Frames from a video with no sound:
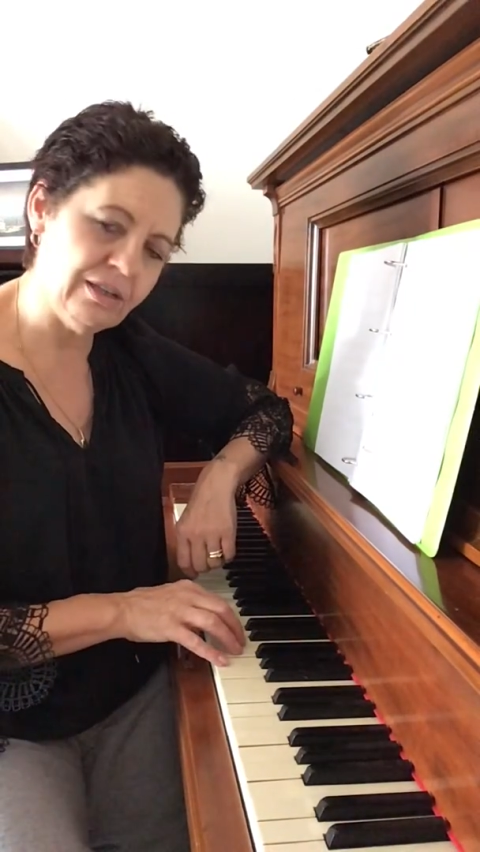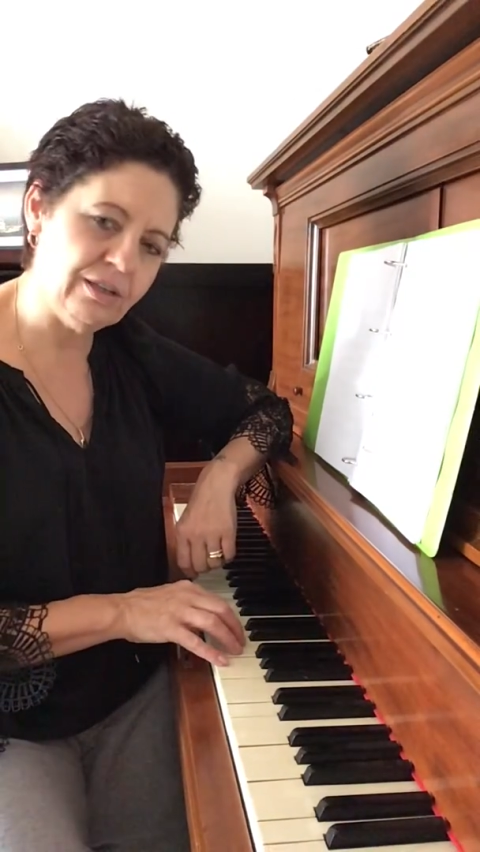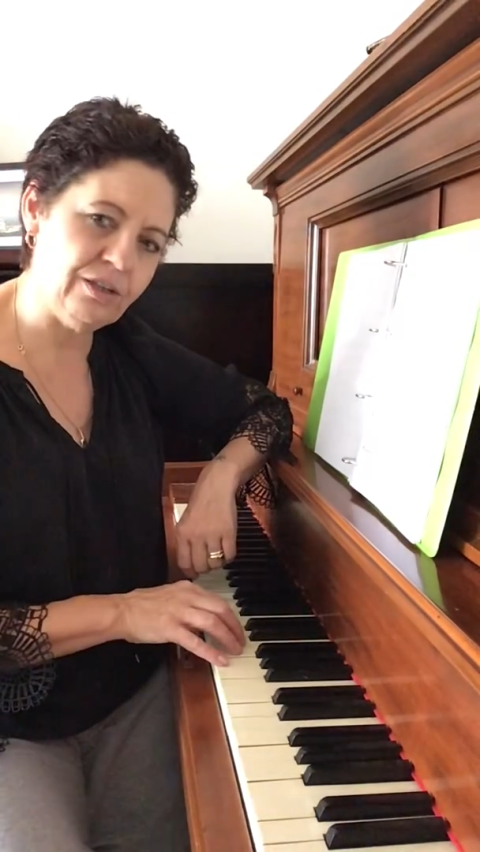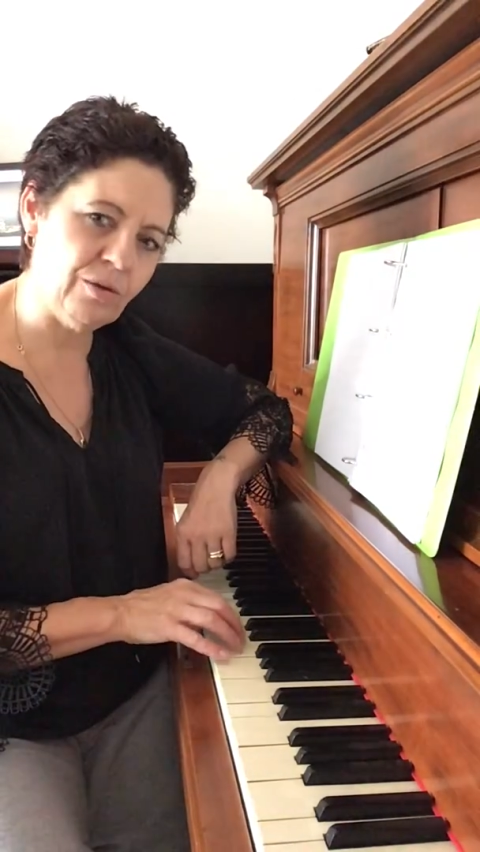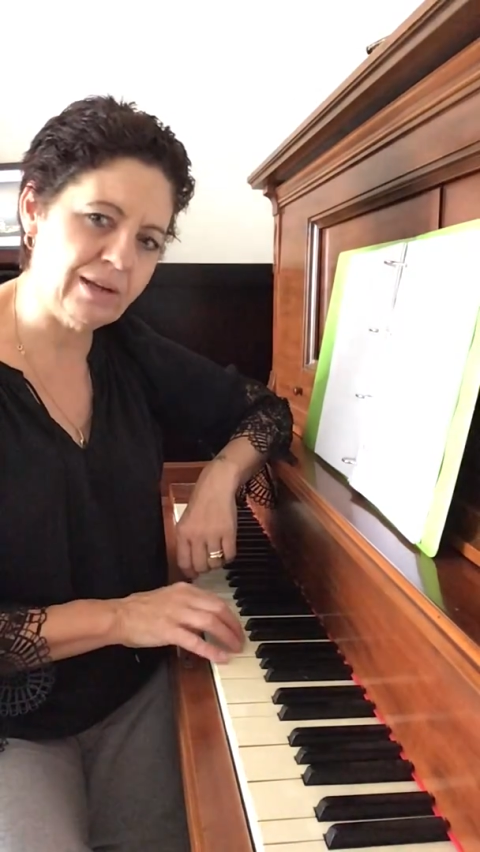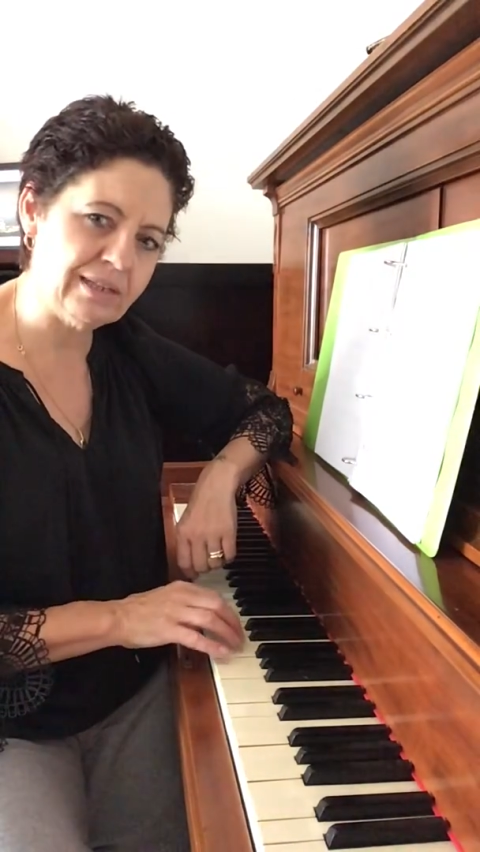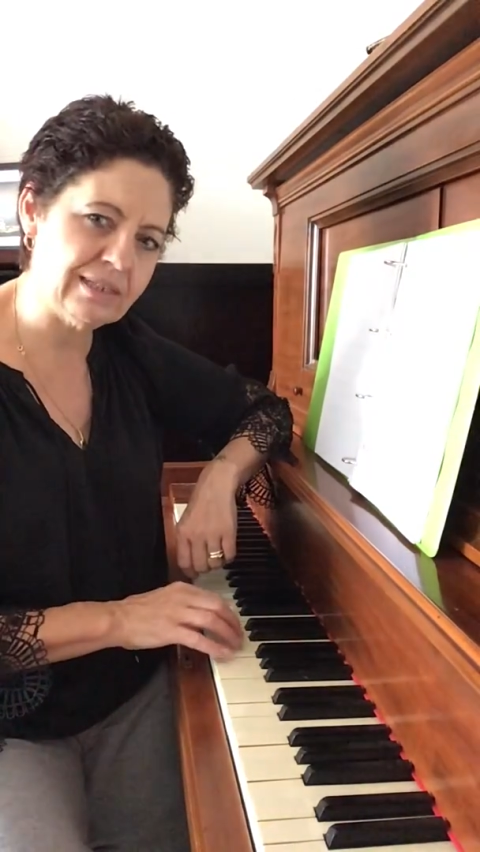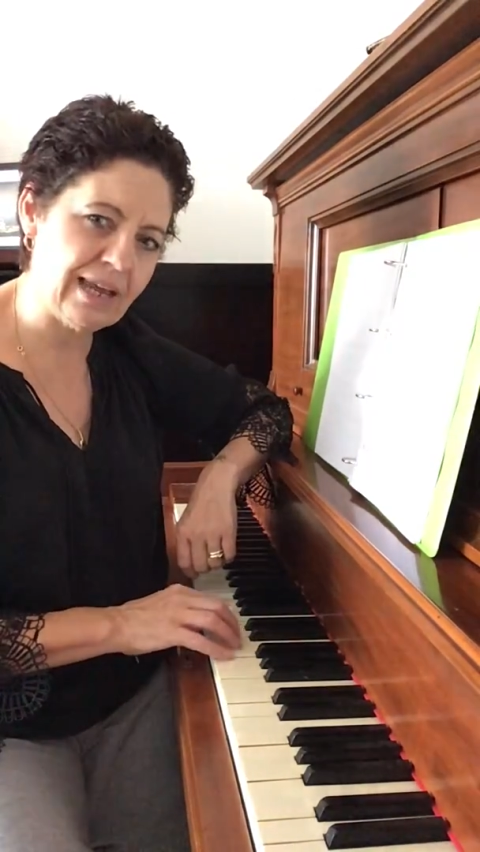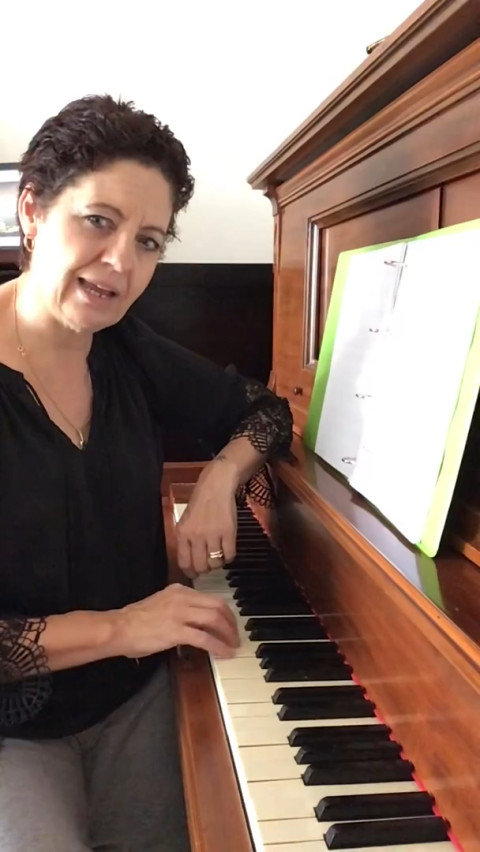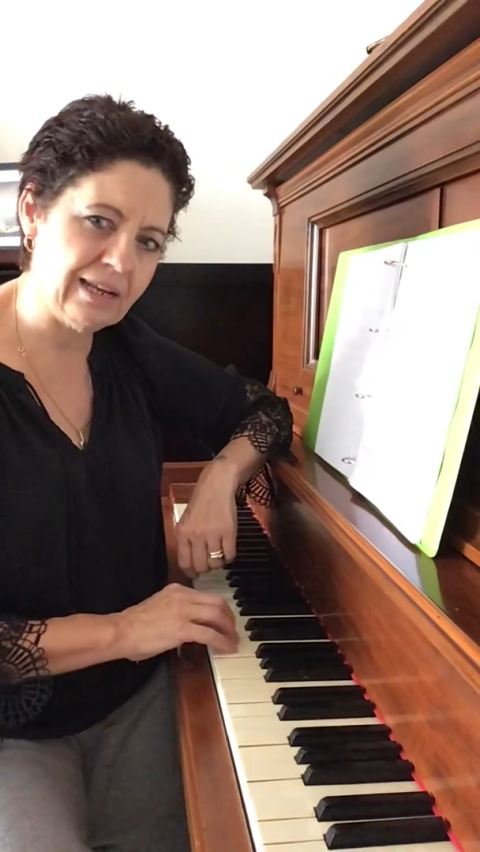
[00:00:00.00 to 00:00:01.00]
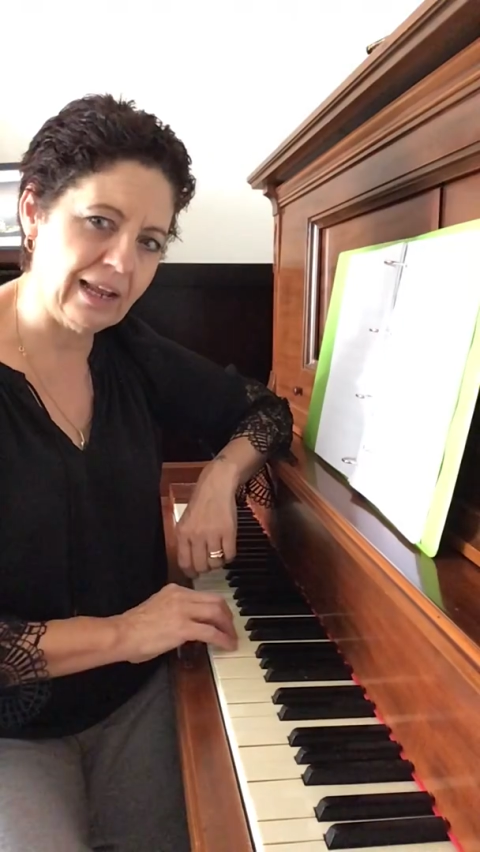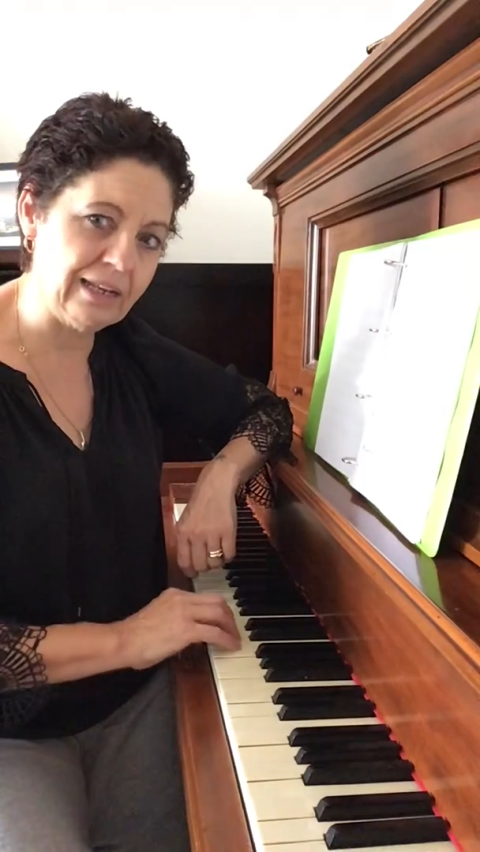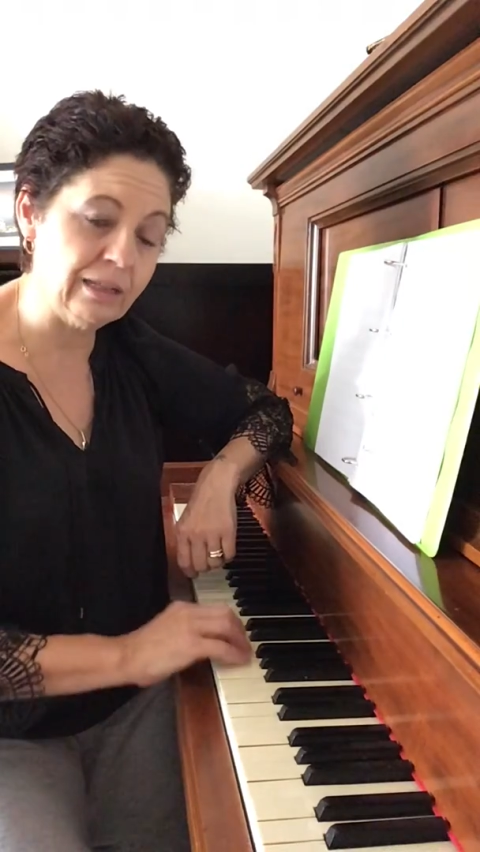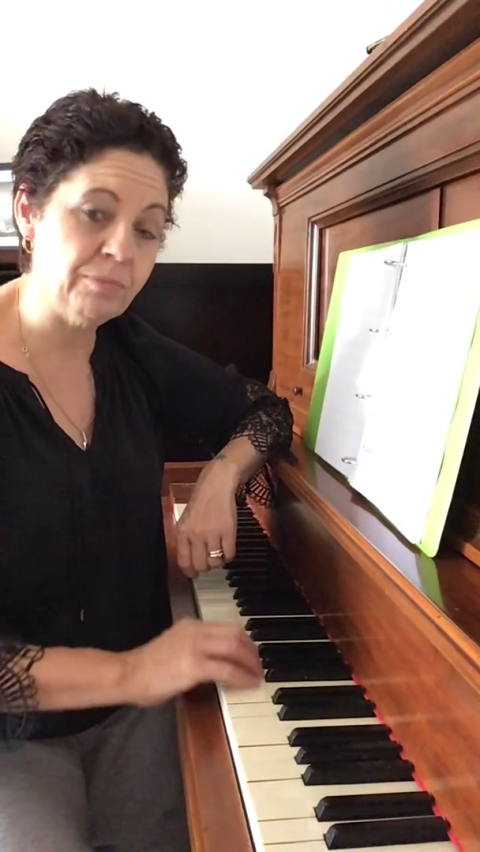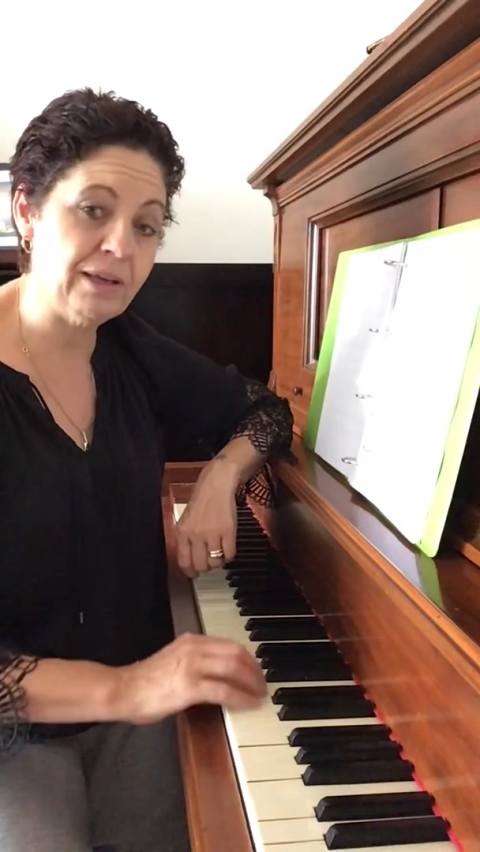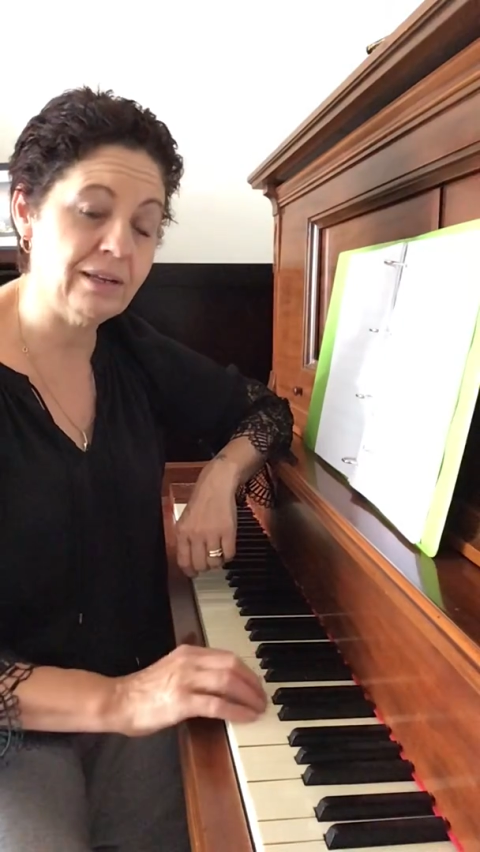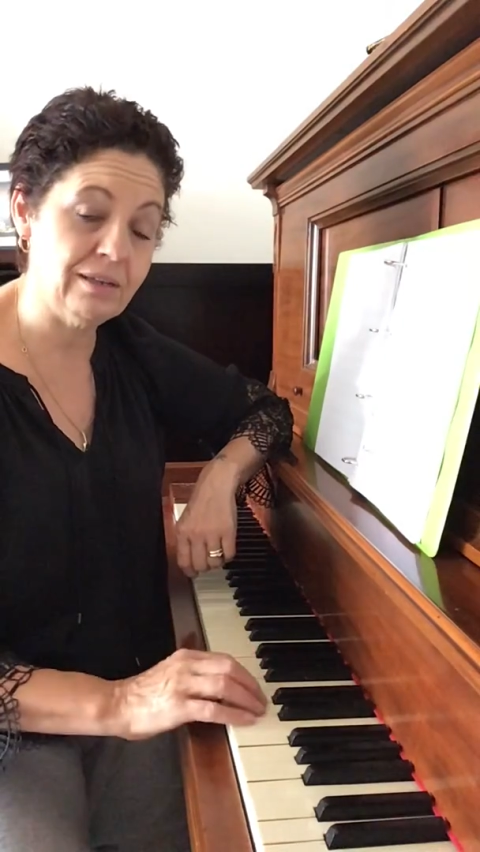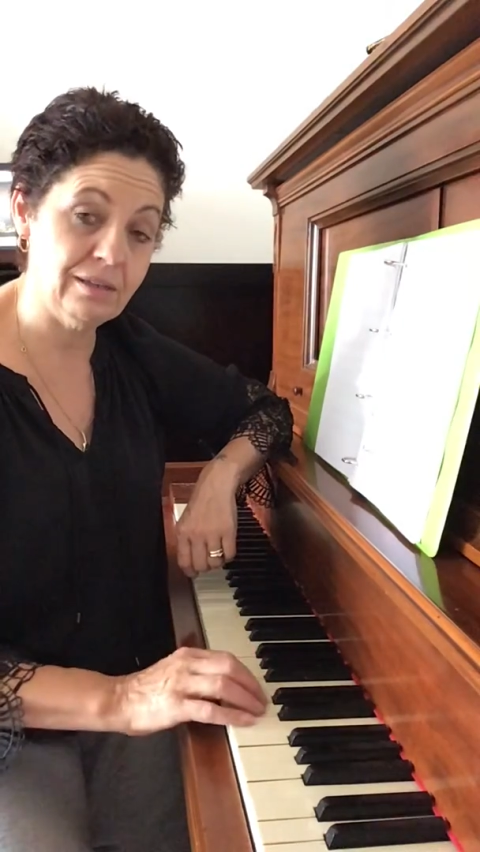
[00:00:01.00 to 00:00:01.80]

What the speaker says: you understand a little bit